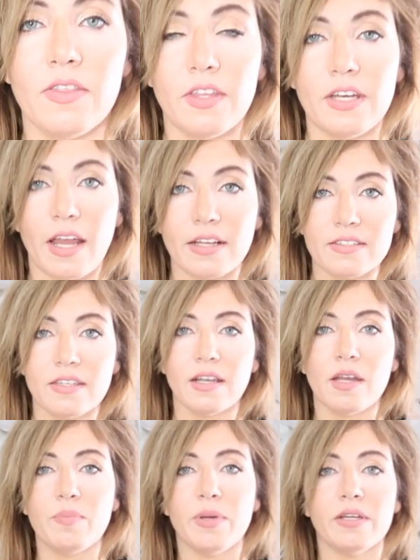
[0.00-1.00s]
The next thing
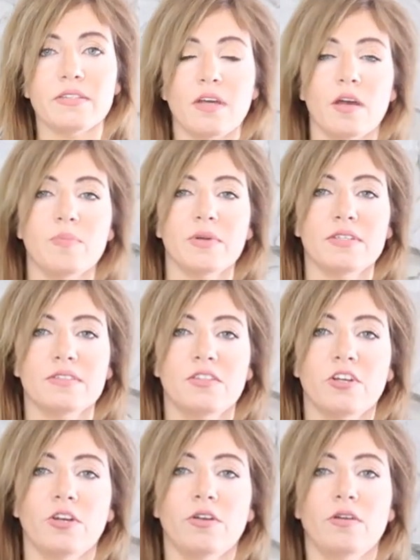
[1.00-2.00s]
I picked up is
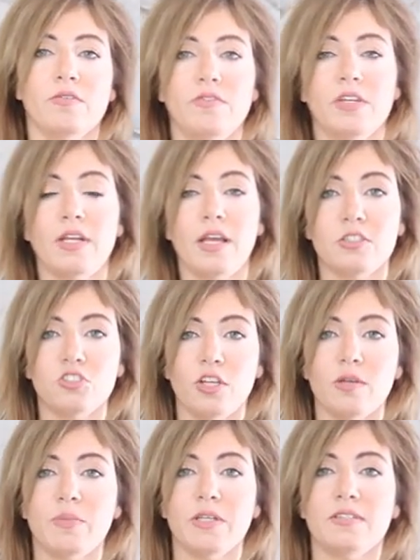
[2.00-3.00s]
their V-neck
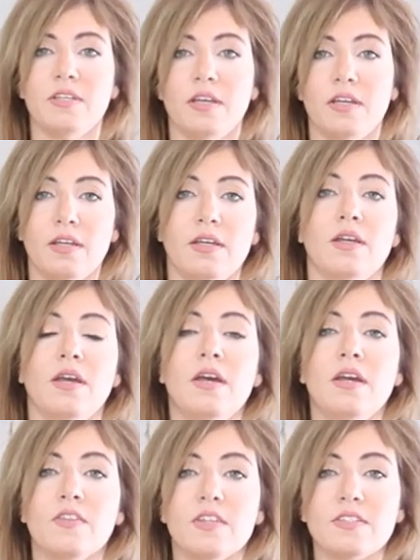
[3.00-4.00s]
drapey tee.
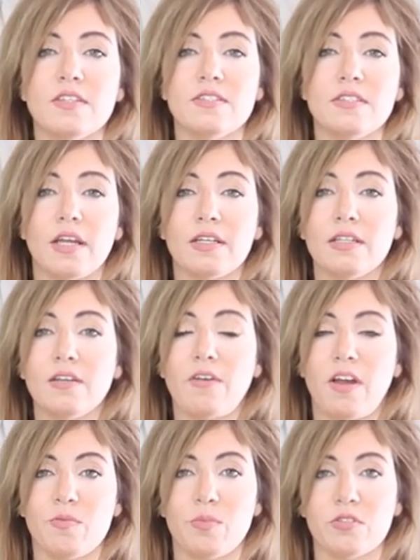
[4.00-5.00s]
This is
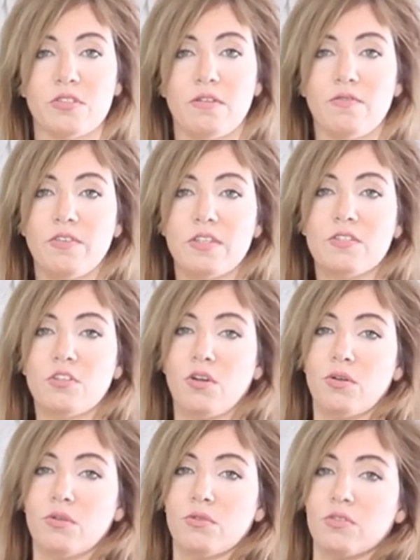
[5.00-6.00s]
95%
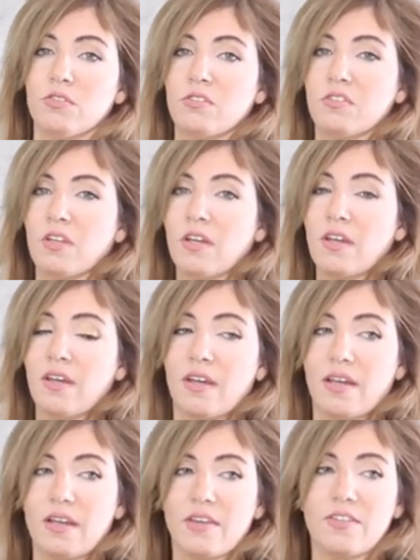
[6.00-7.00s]
viscose
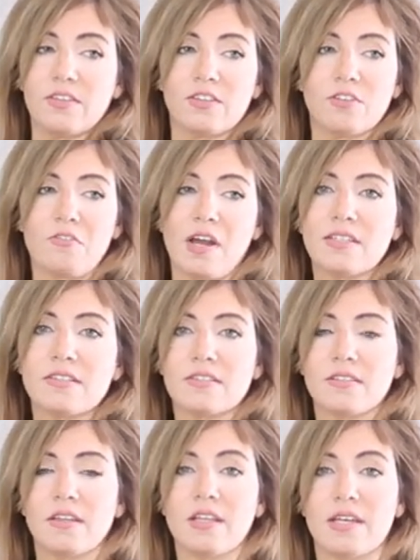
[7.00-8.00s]
and I think the rest
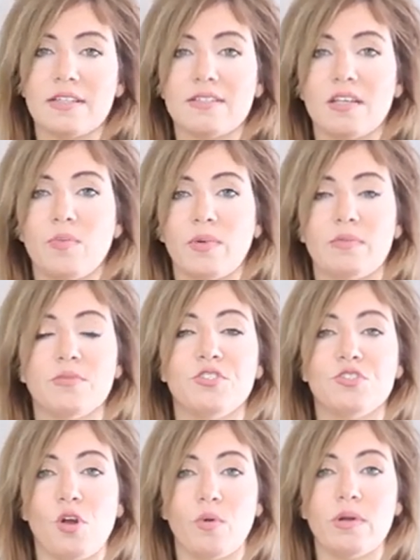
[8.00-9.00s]
is elastic, but I'm
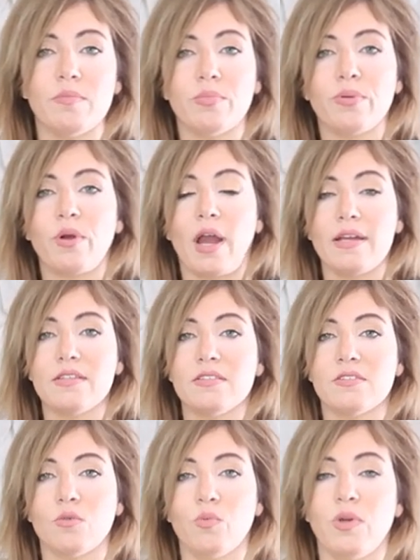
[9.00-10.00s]
so
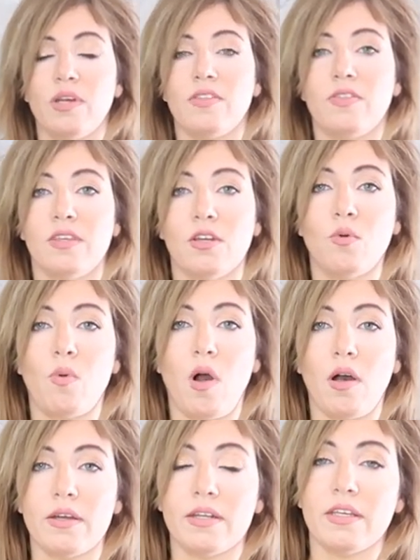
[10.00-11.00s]
impressed with the
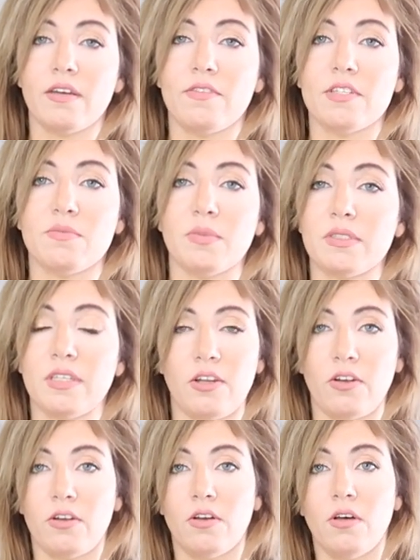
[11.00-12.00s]
quality of this
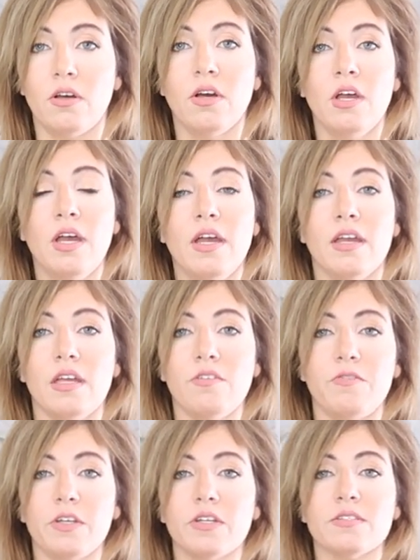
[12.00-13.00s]
material.
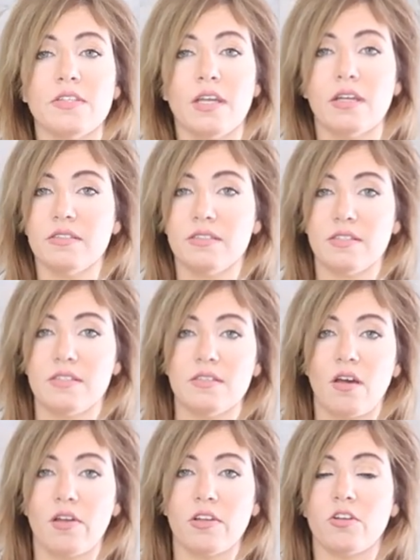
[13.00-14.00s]
It feels like a
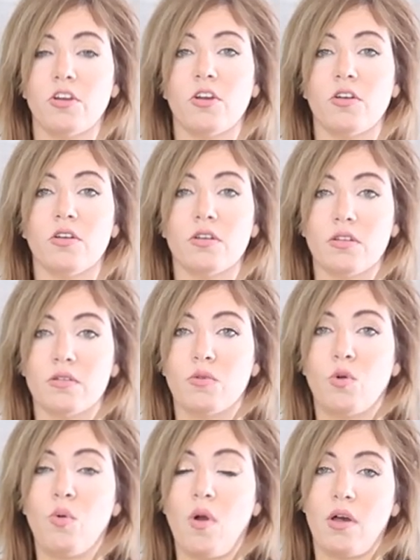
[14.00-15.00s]
designer
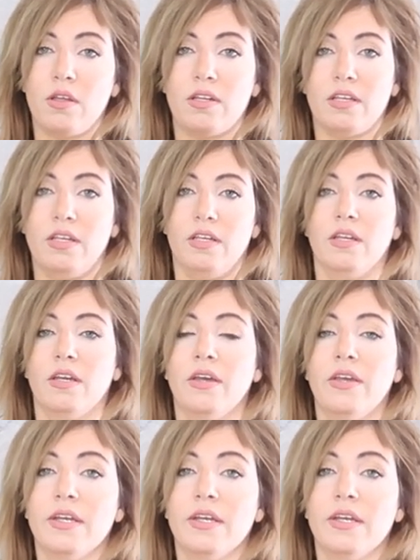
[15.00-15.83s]
quality